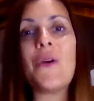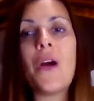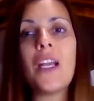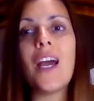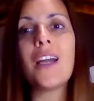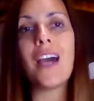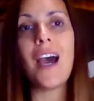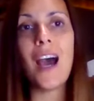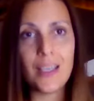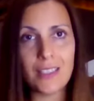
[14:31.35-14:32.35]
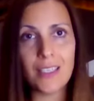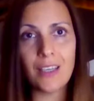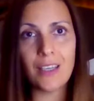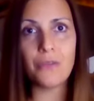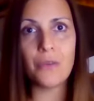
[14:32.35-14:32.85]
you are not
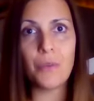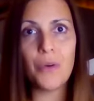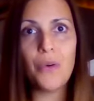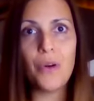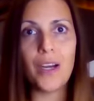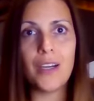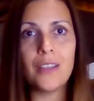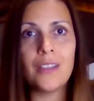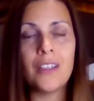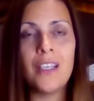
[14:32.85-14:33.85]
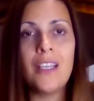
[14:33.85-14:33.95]
asking for more,